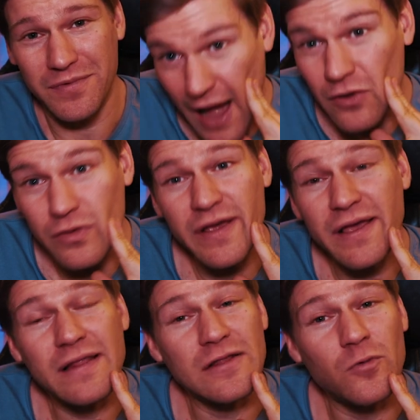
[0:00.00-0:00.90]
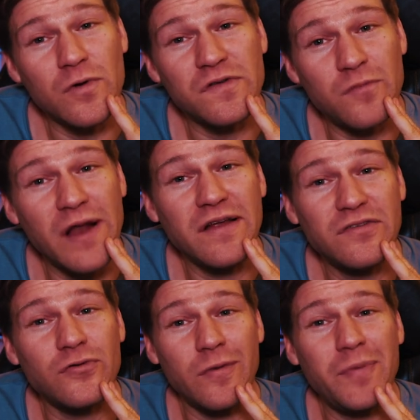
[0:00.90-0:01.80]
I don't think Hitler was ready
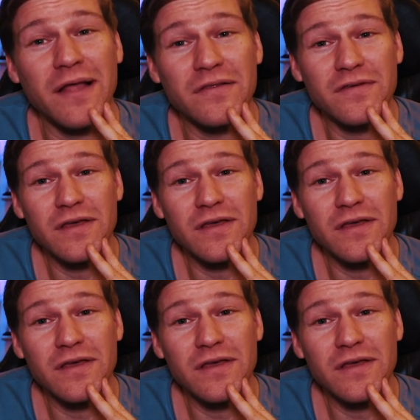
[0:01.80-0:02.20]
to repent.